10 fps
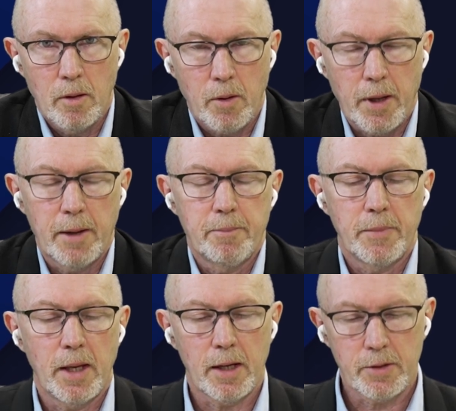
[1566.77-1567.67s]
Okay,
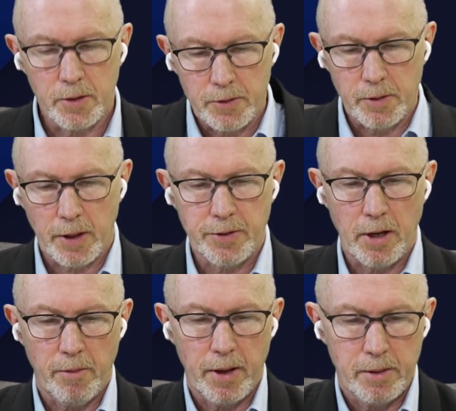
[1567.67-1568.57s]
yeah, to
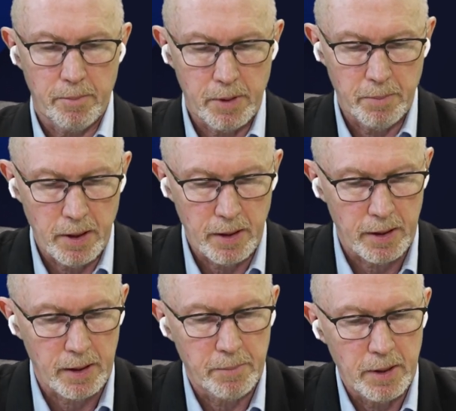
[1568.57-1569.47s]
accelerate the
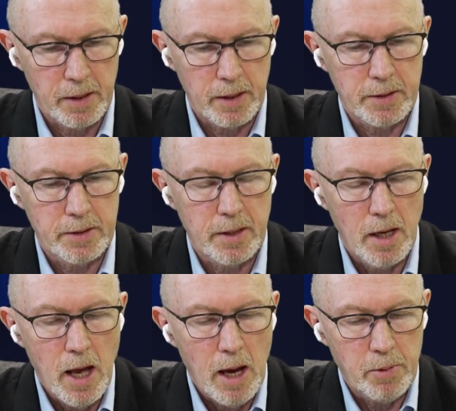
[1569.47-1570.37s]
building's
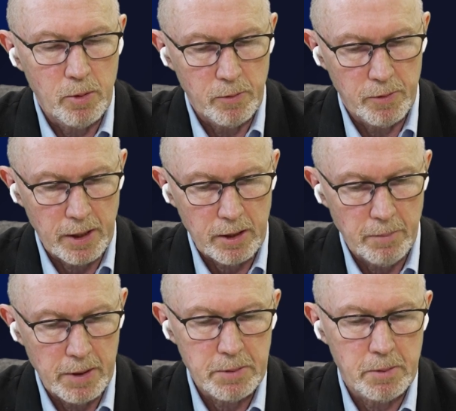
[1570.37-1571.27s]
approval and
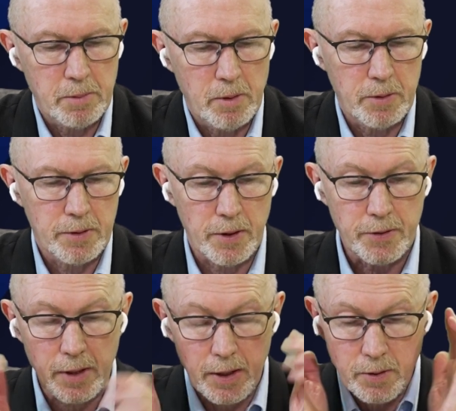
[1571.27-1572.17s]
commencement
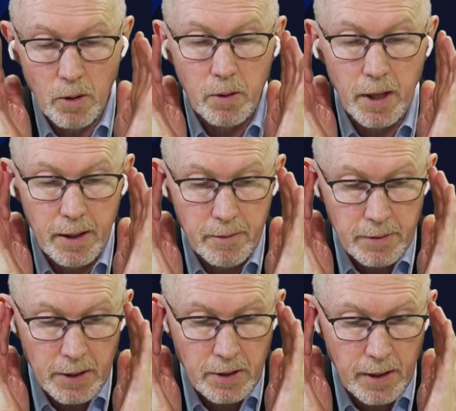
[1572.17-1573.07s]
process. Yes, okay,
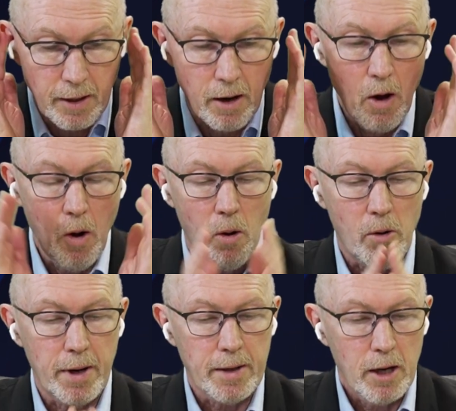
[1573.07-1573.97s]
that's clear.
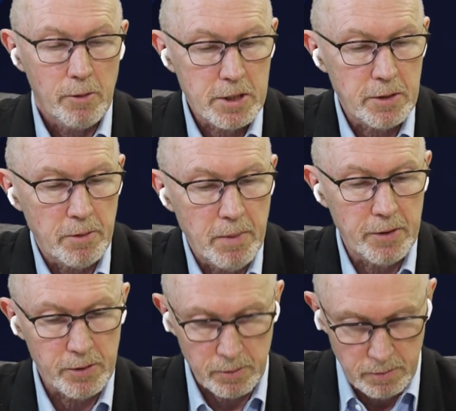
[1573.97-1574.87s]
All right, question from
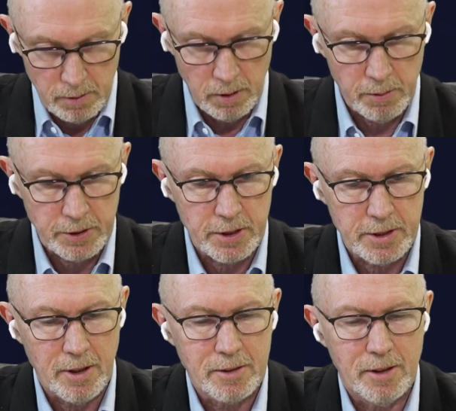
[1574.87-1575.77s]
Andrew, which
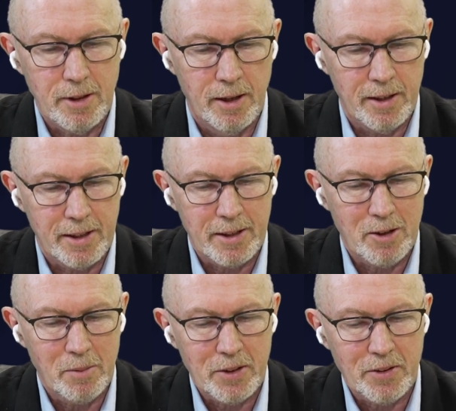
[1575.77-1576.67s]
is not
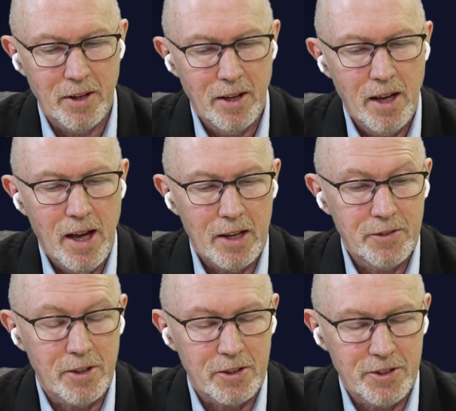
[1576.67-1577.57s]
economic as
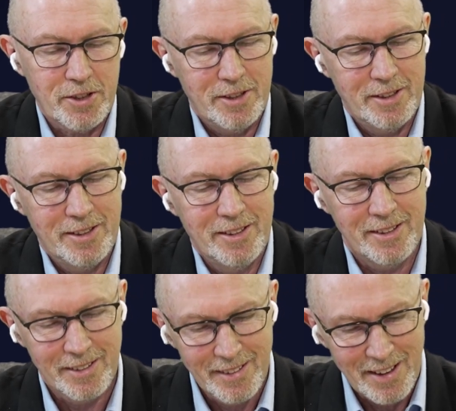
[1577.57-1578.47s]
such,
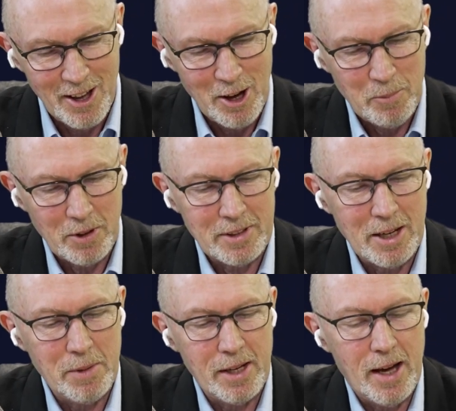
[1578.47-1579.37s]
but
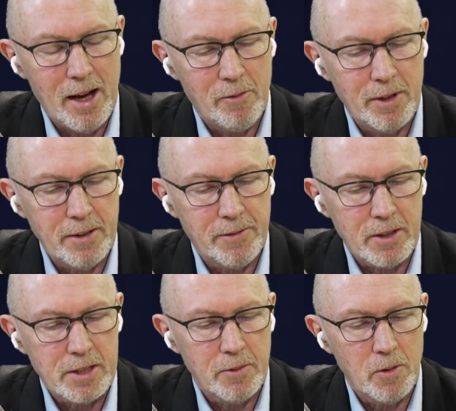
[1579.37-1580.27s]
let me read it
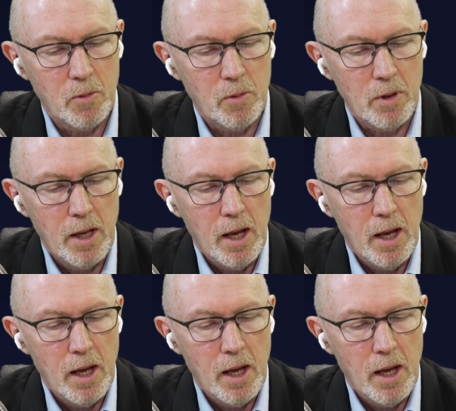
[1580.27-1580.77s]
first of all.